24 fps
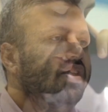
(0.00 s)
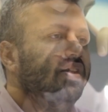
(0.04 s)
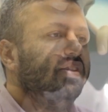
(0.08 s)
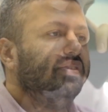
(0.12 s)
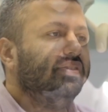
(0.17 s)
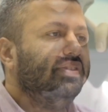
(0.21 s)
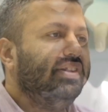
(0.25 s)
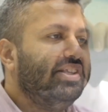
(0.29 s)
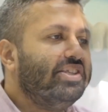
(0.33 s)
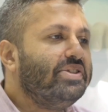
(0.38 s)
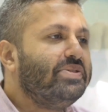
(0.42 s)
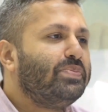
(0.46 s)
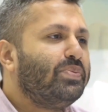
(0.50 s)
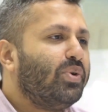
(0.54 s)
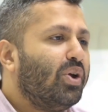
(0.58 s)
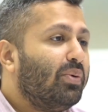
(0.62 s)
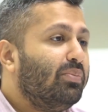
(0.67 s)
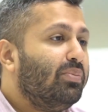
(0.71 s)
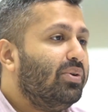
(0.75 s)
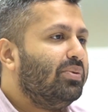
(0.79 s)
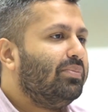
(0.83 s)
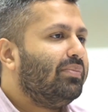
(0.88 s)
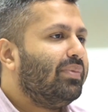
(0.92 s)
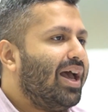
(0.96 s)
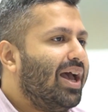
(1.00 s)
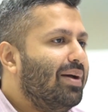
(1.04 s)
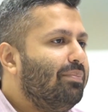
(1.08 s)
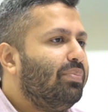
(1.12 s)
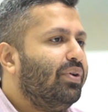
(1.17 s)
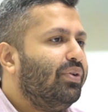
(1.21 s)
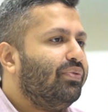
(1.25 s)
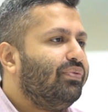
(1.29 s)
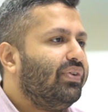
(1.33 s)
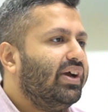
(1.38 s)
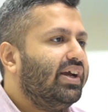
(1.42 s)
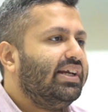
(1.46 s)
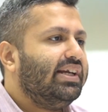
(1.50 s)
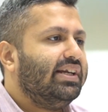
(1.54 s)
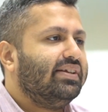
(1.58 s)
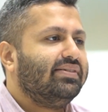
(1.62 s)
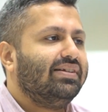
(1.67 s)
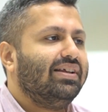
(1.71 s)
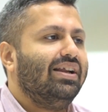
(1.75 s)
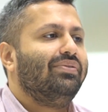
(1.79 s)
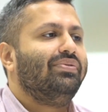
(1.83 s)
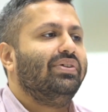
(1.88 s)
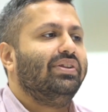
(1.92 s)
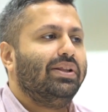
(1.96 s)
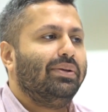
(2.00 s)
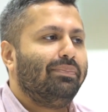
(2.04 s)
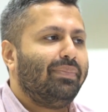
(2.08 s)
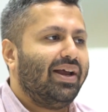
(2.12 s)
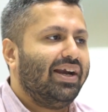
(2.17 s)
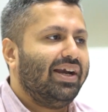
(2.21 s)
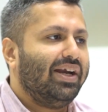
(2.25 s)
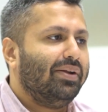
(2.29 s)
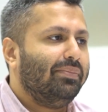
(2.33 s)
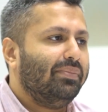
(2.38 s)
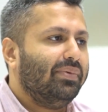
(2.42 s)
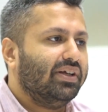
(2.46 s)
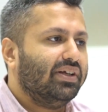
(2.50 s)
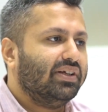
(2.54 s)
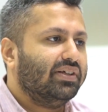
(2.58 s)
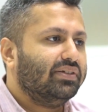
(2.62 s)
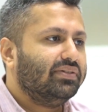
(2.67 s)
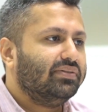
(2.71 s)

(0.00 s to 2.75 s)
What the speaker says: This problem amplified itself in the pandemic.